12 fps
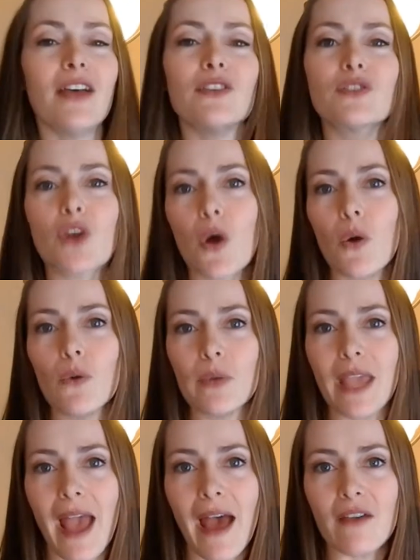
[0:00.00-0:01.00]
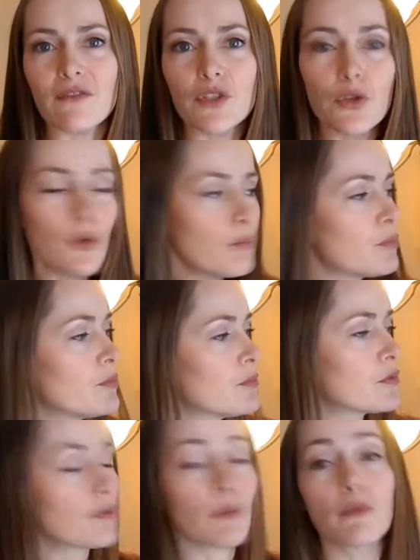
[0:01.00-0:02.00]
So we have
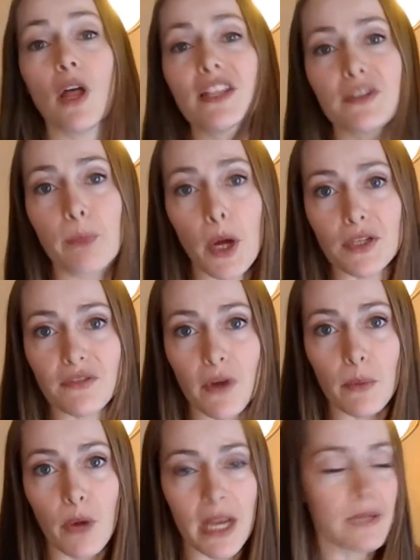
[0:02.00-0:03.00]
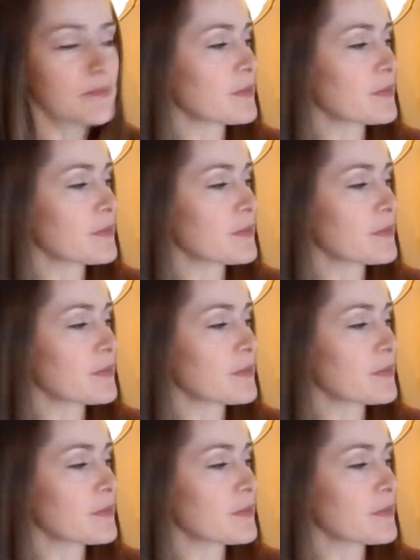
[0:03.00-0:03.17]
lots of parts of our brain,